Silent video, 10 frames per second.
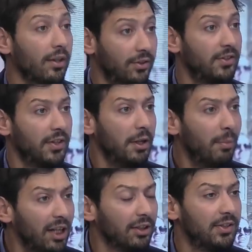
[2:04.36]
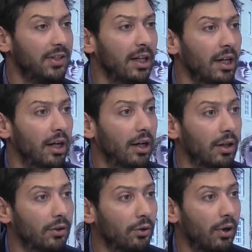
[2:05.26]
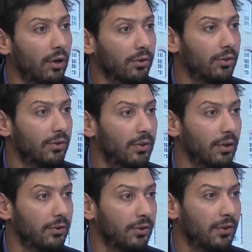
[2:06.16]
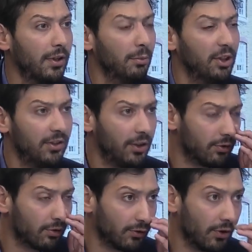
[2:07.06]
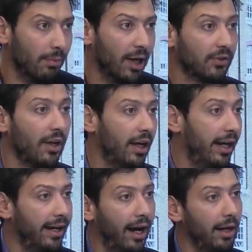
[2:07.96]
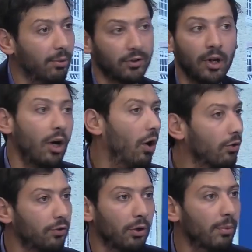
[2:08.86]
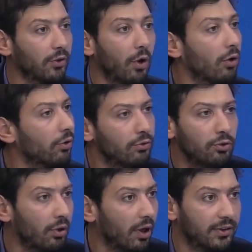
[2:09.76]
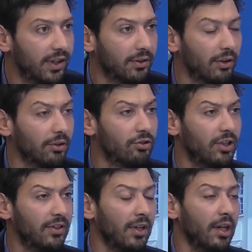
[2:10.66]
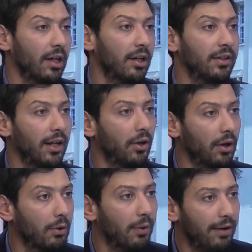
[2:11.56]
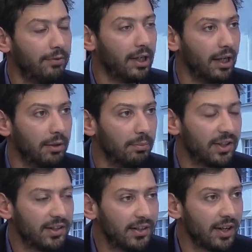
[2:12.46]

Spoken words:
sustainability. There are sustainability concerns about AI, but also about all those new technologies that are arriving in business.